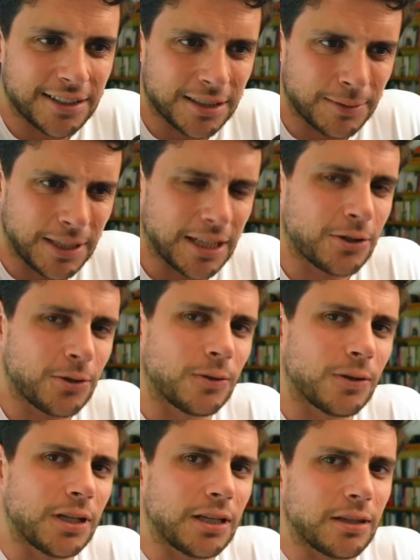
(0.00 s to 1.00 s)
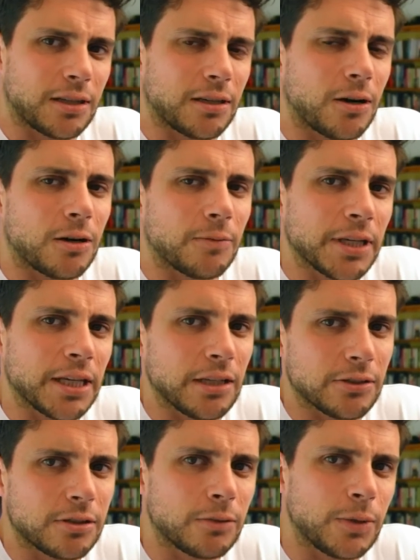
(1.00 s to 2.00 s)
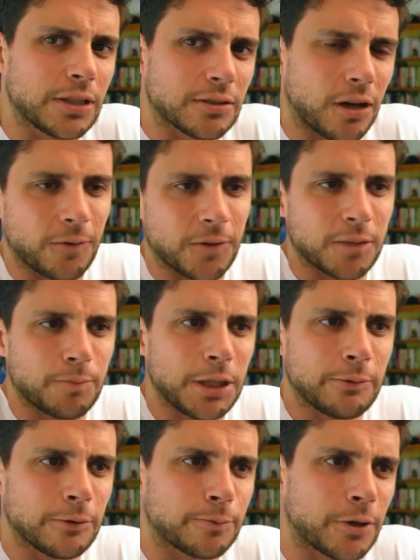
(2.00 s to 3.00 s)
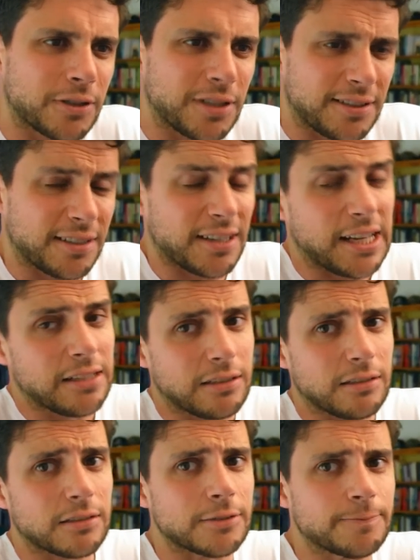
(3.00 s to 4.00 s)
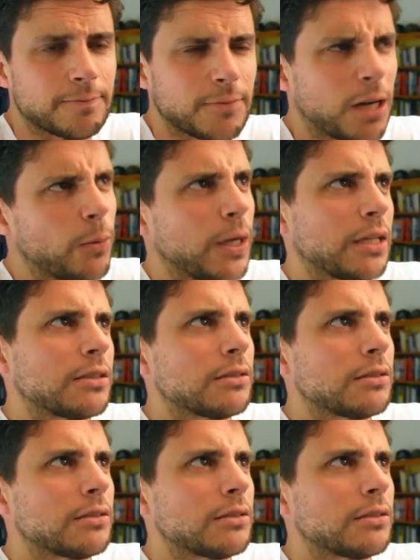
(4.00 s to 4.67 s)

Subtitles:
a bit like calling the army in 2 weeks after the peaceful protest has ended. Oh, wait,